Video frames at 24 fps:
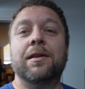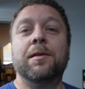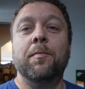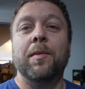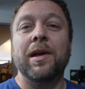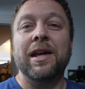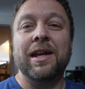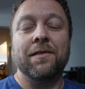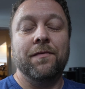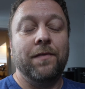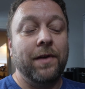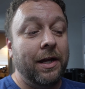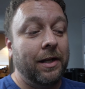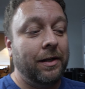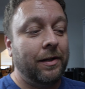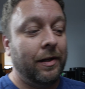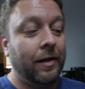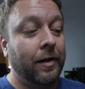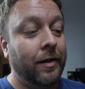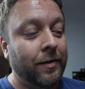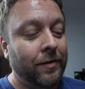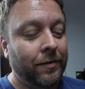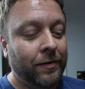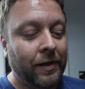the big event
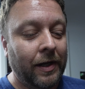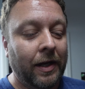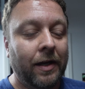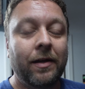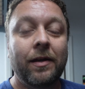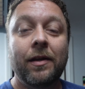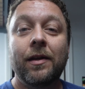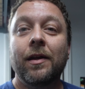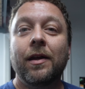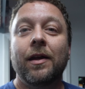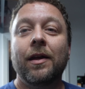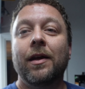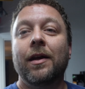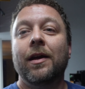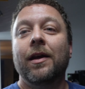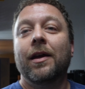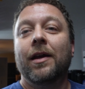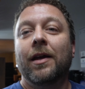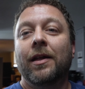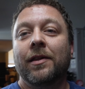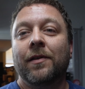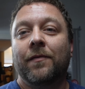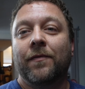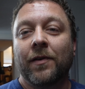is
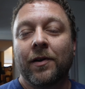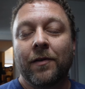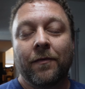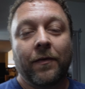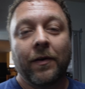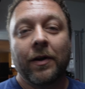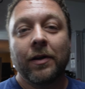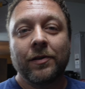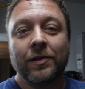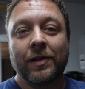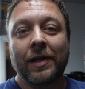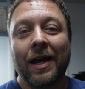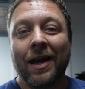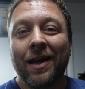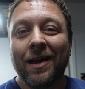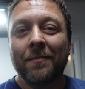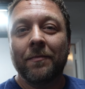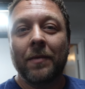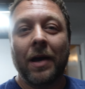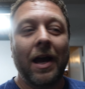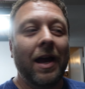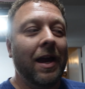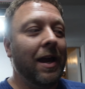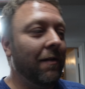that for the first
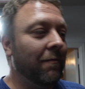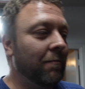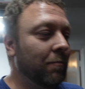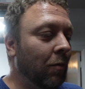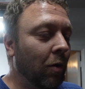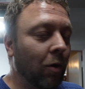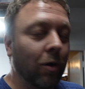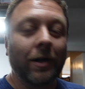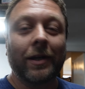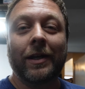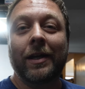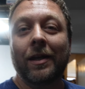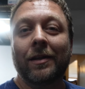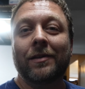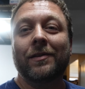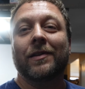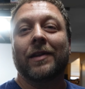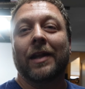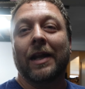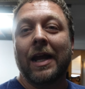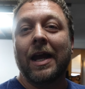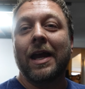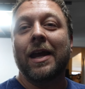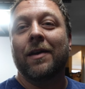time I have more kits
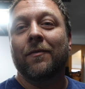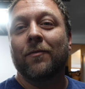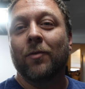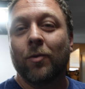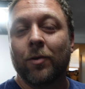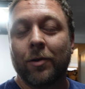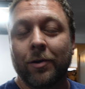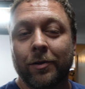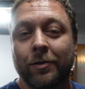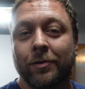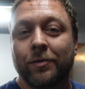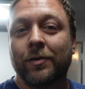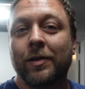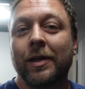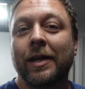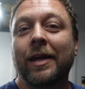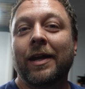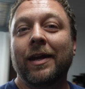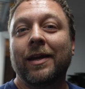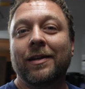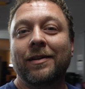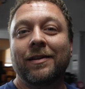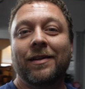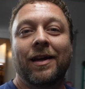than I have orders,
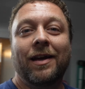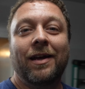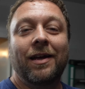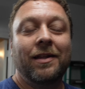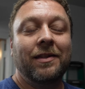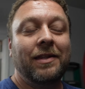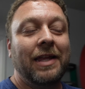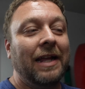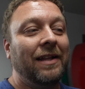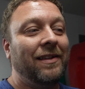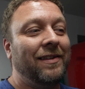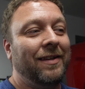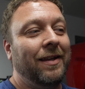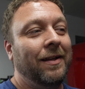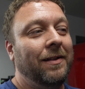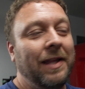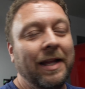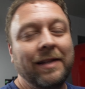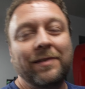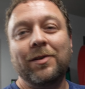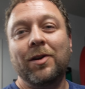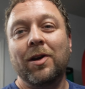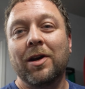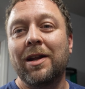and
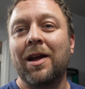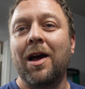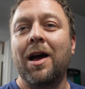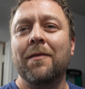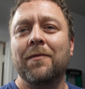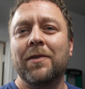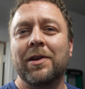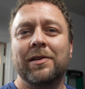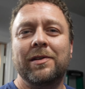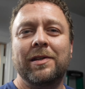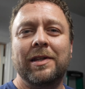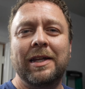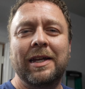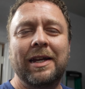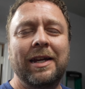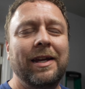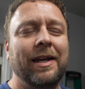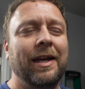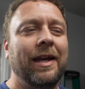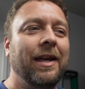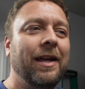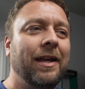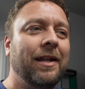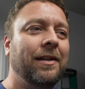that's good,
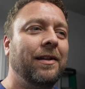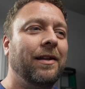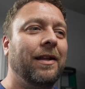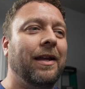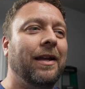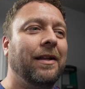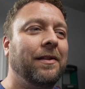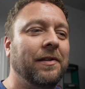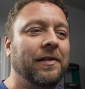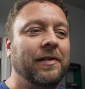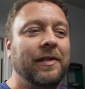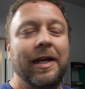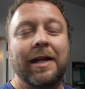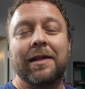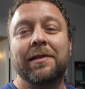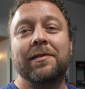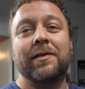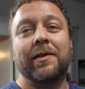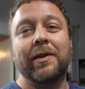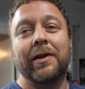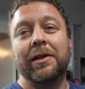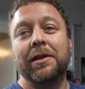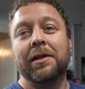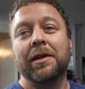obviously, in the
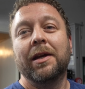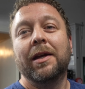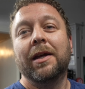sense that